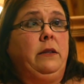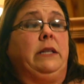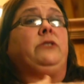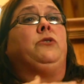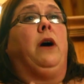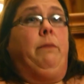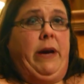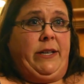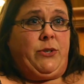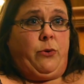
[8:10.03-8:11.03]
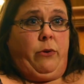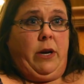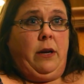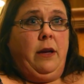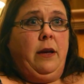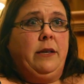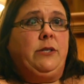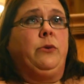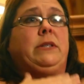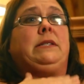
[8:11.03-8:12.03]
That's not my story.
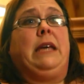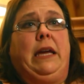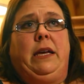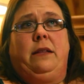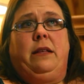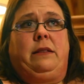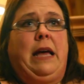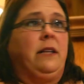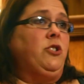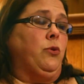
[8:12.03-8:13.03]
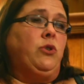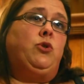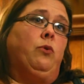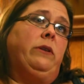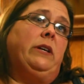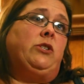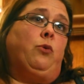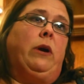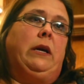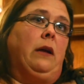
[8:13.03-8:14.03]
So to say that that's your story, that's
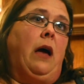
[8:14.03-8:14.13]
great.